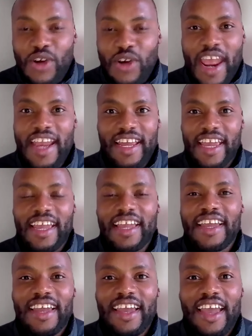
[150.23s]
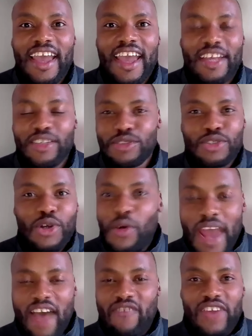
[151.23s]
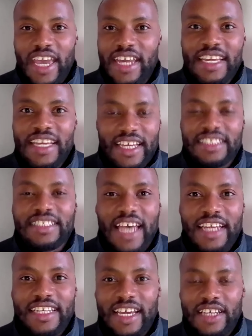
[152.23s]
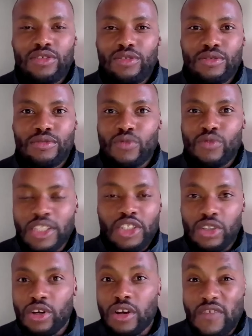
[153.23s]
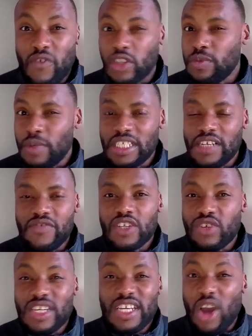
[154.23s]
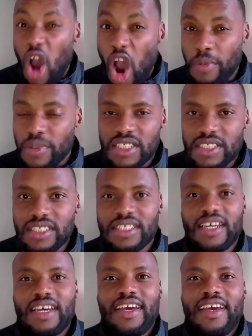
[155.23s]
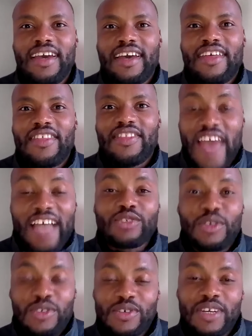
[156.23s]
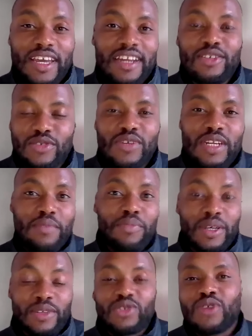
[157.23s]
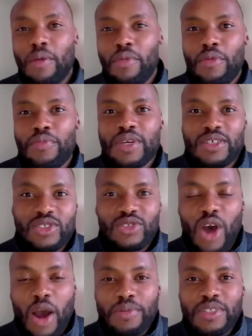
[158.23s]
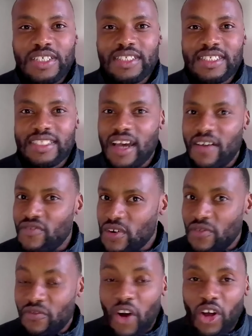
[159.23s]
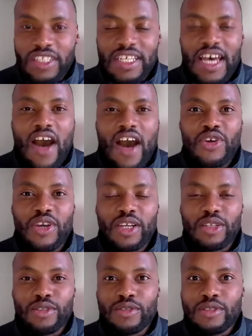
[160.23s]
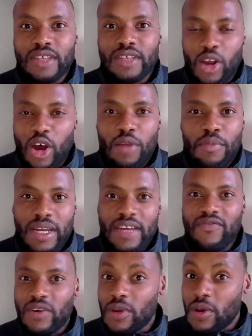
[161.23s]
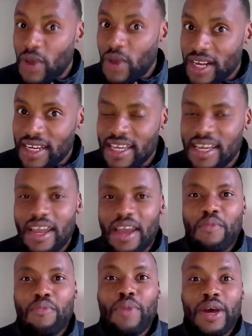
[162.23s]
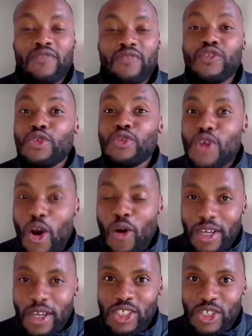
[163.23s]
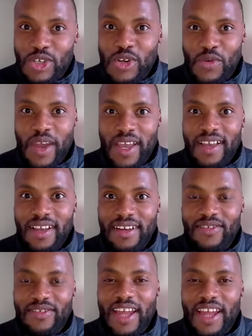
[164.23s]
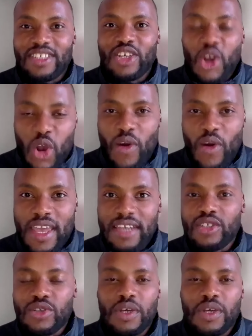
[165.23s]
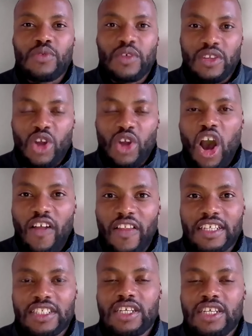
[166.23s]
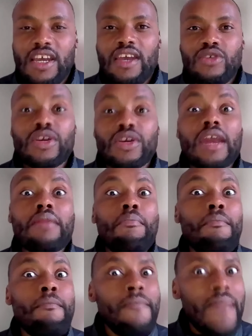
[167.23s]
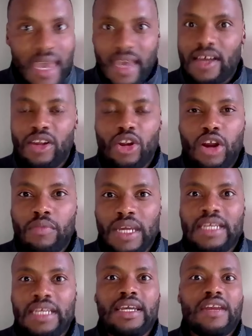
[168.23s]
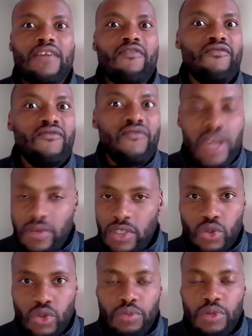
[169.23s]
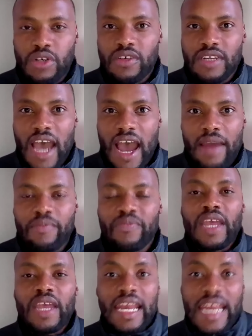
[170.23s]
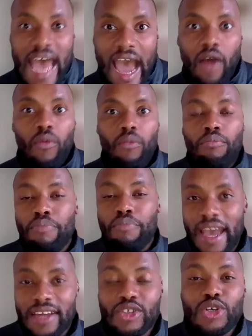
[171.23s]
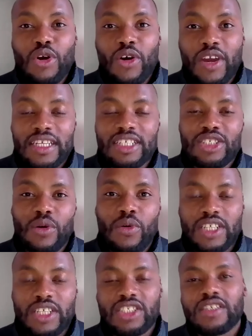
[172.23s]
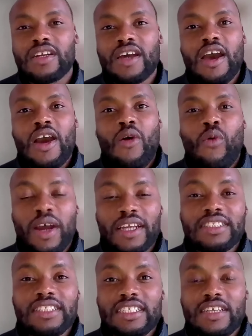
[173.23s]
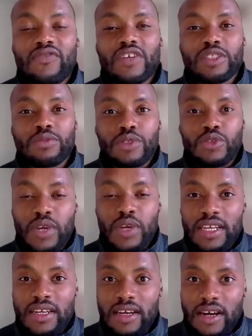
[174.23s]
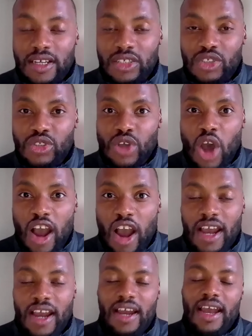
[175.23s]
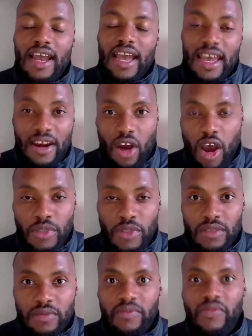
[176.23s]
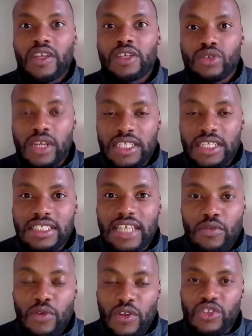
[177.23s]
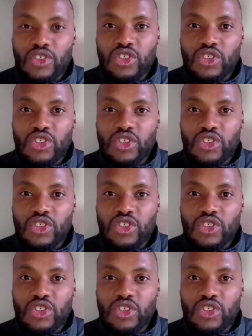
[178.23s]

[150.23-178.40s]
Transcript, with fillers: trading and you don't have any insight as to what you're looking for, especially if you're trading options, that's when you get into really big trouble because options are very volatile. You can lose a lot of money very quickly. But if you know what you're doing, right, you're going into it with knowledge, you can make a lot of money in a very short period of time. Now, back to your initial question what is the difference between a stock and an option? So let's start with